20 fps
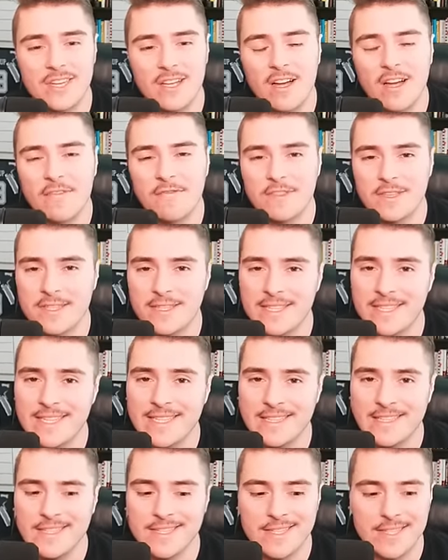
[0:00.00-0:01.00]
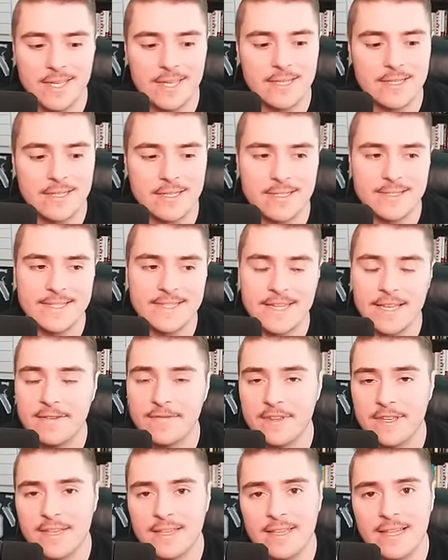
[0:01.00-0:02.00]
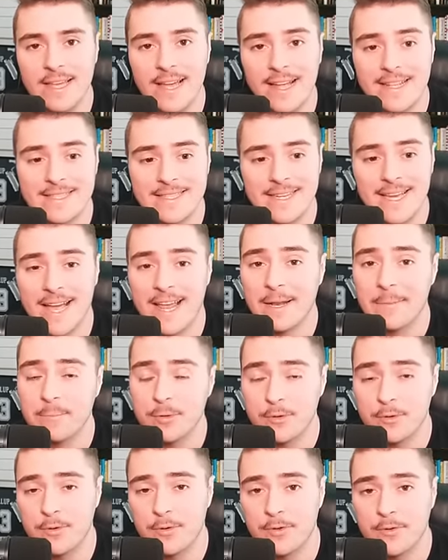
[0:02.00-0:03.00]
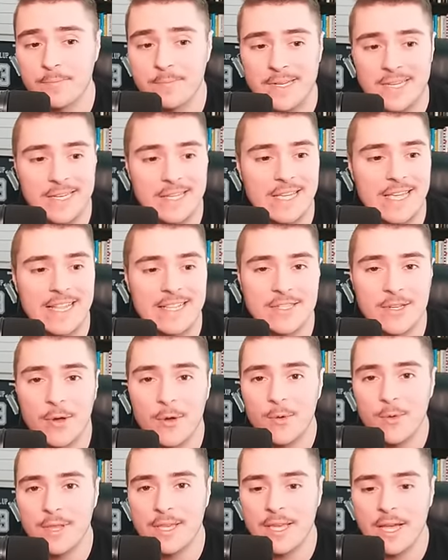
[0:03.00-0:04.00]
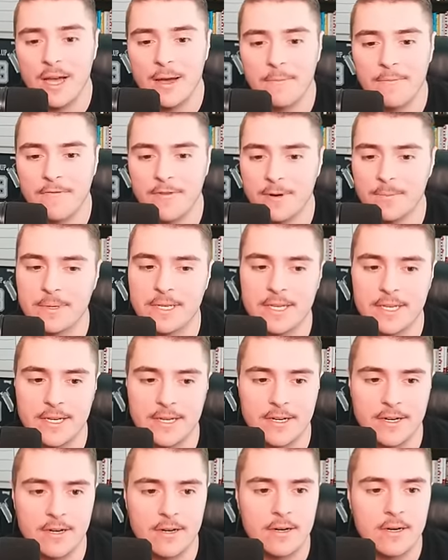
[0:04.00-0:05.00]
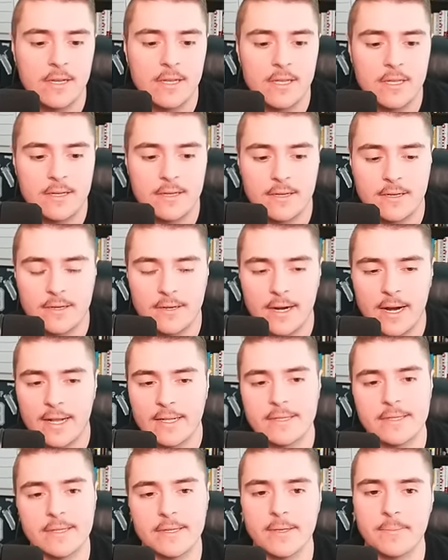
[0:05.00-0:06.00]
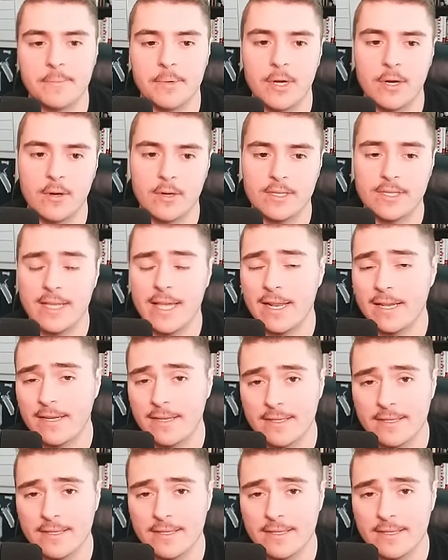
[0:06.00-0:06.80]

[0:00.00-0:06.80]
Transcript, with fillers: off the season six and seven, that's kind of brutal, but it's only up from here. Congrats to the Pokes. They had a good